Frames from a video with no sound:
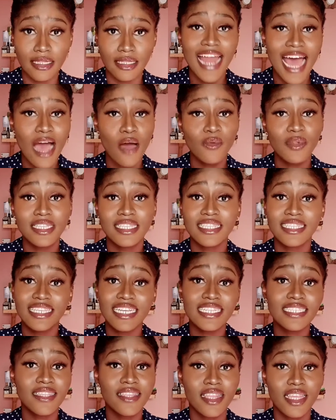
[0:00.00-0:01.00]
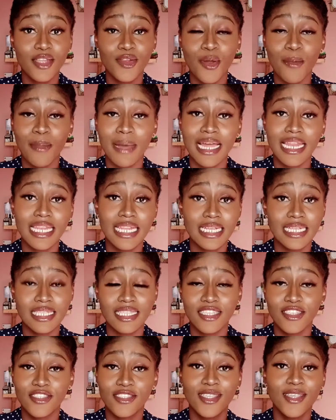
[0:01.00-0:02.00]
Now, the sixth thing on my list
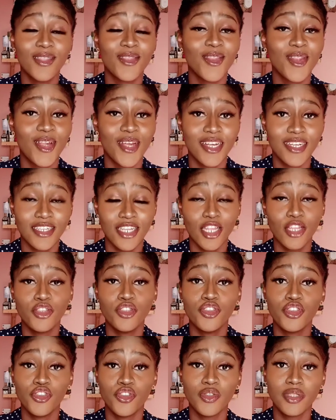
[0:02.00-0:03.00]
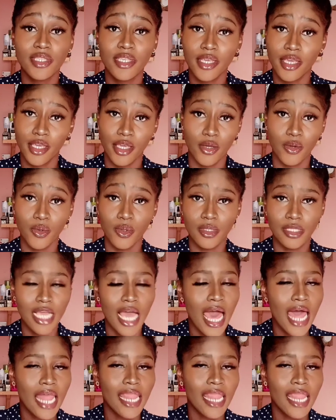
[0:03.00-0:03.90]
is to learn new skills.